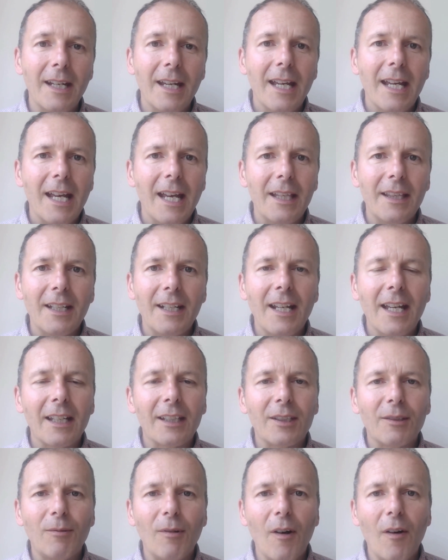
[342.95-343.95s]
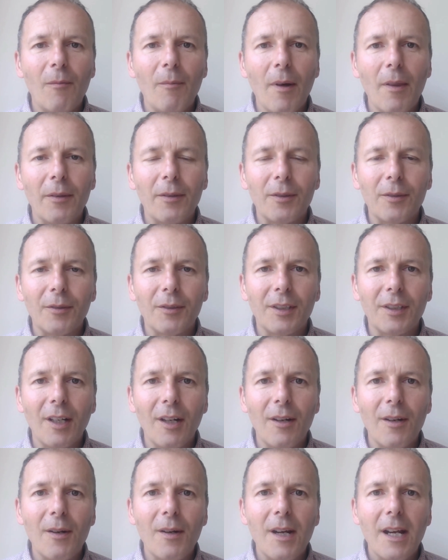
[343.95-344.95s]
in the next 12 months or so,